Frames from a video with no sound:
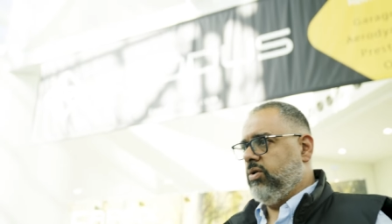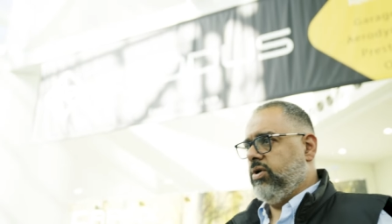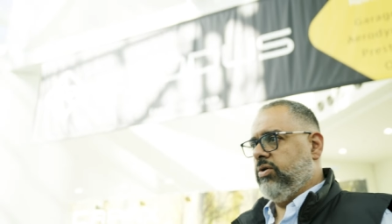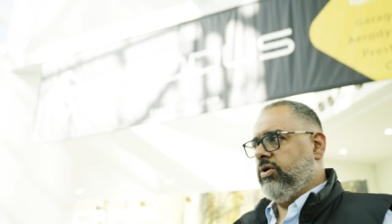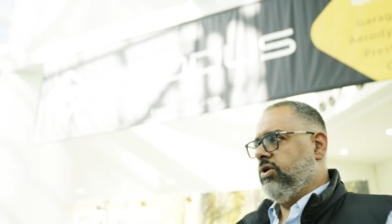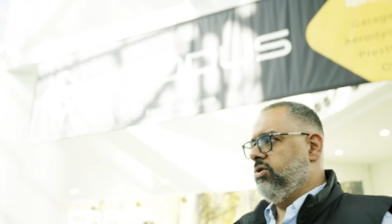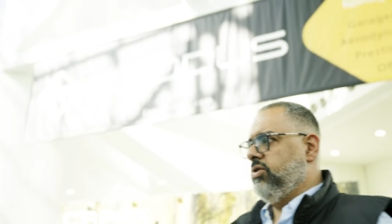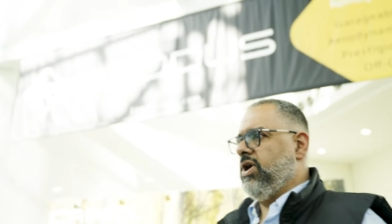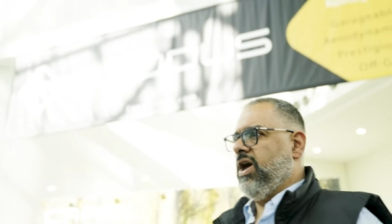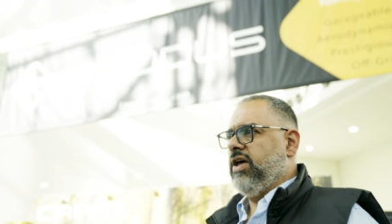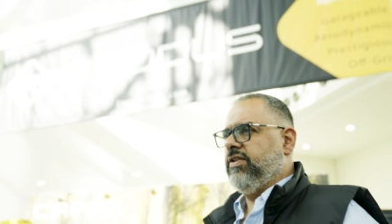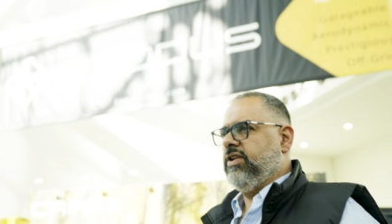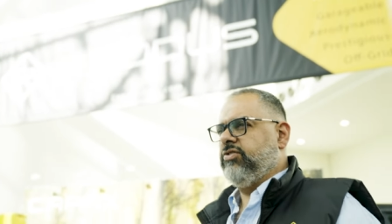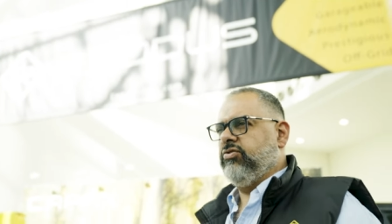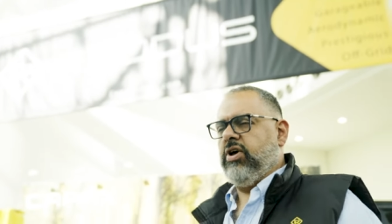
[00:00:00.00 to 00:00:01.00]
where you add
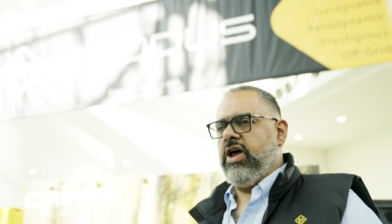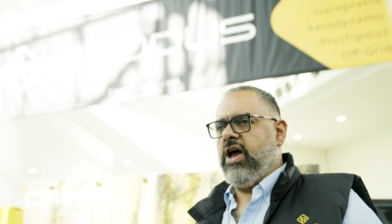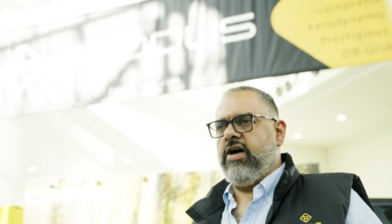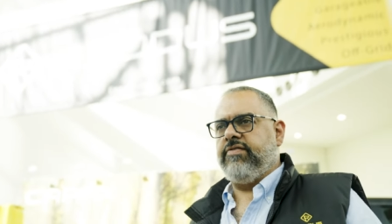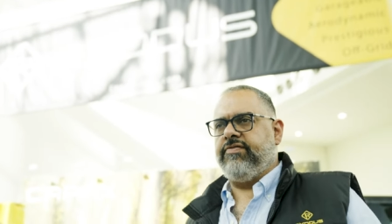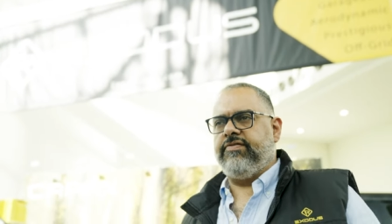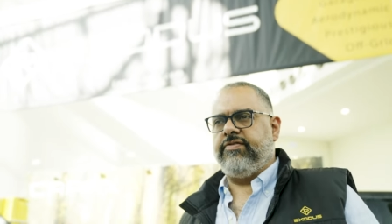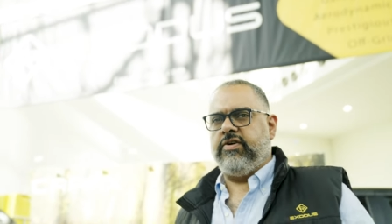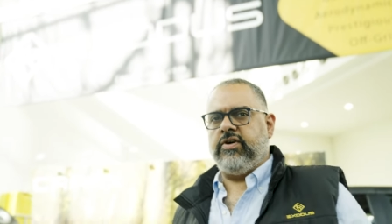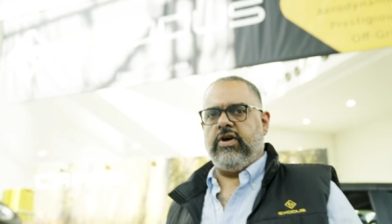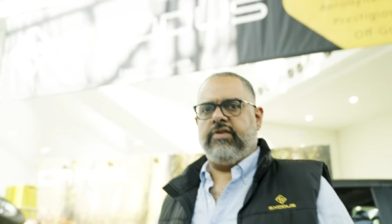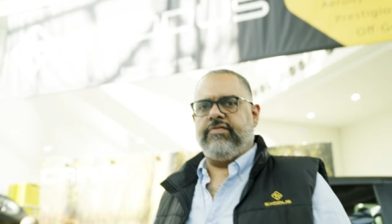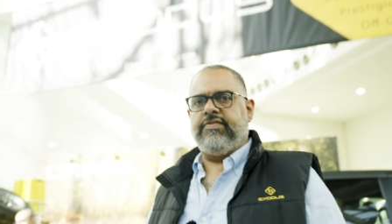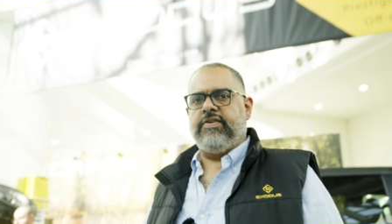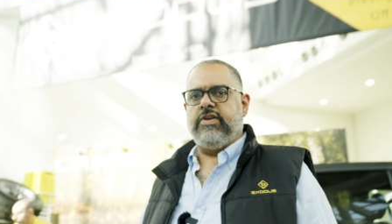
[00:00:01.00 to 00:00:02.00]
the two and a half
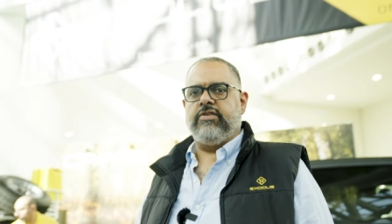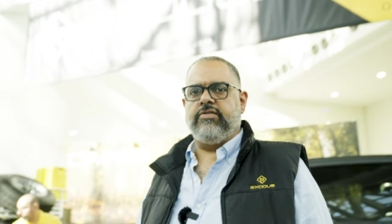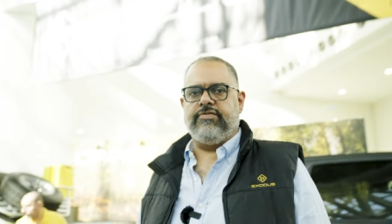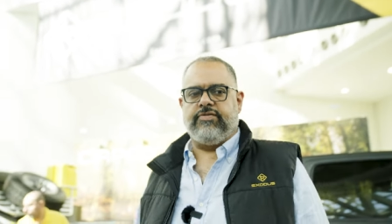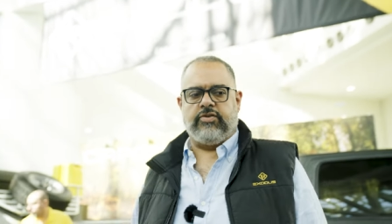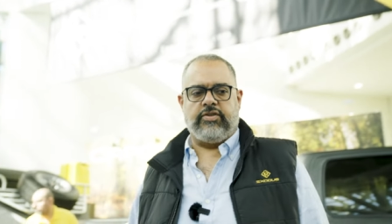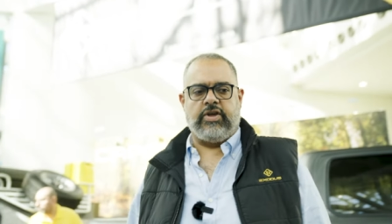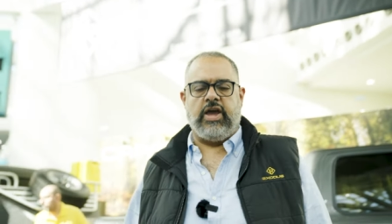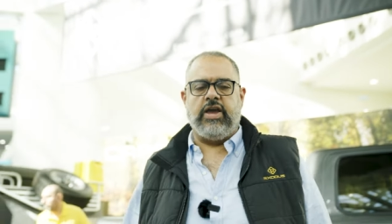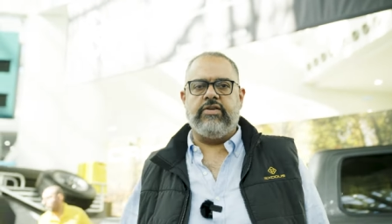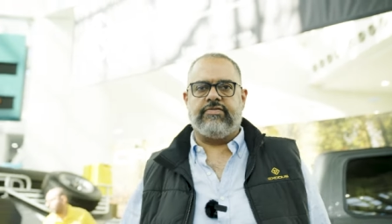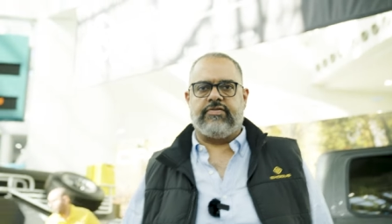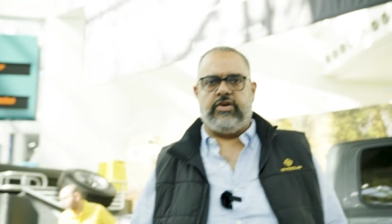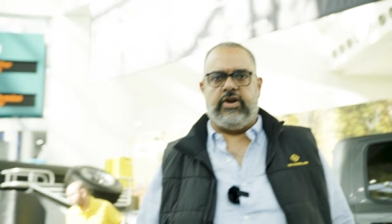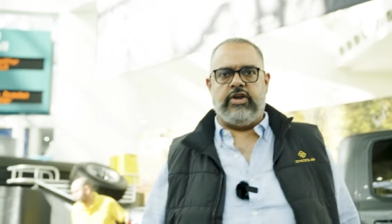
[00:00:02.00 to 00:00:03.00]
uh, feet for the
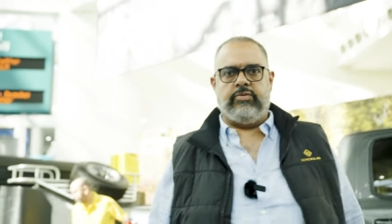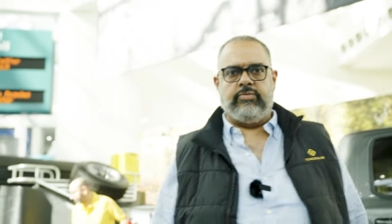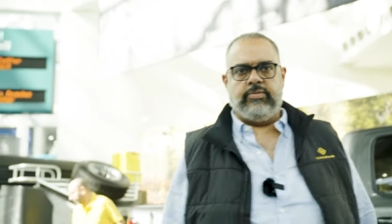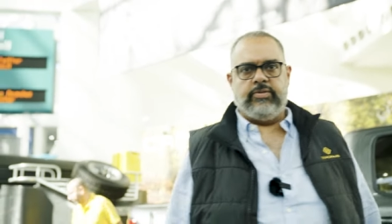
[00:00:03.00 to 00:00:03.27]
A-frame.